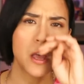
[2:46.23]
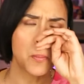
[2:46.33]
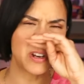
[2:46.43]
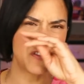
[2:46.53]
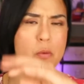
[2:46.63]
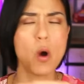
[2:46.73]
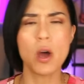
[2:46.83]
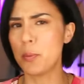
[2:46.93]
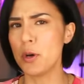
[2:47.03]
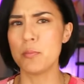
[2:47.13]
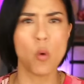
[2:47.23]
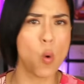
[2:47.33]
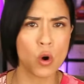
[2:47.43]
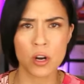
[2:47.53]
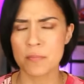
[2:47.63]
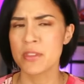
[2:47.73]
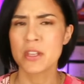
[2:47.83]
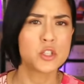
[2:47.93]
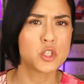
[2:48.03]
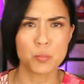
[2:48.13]
But if you want to put more
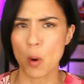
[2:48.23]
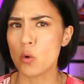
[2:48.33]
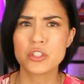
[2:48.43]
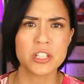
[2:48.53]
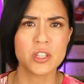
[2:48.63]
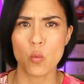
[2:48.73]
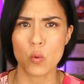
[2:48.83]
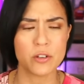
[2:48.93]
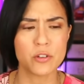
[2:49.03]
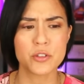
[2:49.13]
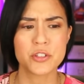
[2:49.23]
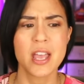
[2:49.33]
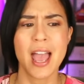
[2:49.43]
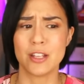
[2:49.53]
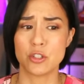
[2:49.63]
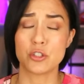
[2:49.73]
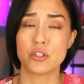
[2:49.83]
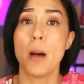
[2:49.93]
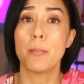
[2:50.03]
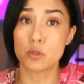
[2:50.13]
spokes in the wheels and
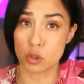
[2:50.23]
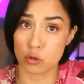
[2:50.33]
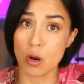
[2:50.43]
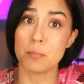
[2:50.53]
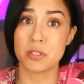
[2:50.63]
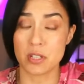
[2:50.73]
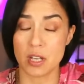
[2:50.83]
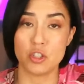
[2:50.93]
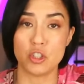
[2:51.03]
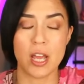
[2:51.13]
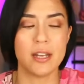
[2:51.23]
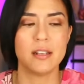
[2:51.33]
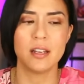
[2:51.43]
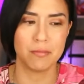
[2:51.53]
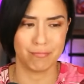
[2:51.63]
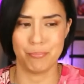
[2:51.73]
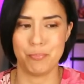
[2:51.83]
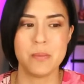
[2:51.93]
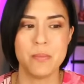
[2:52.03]
stop Trump's agenda, be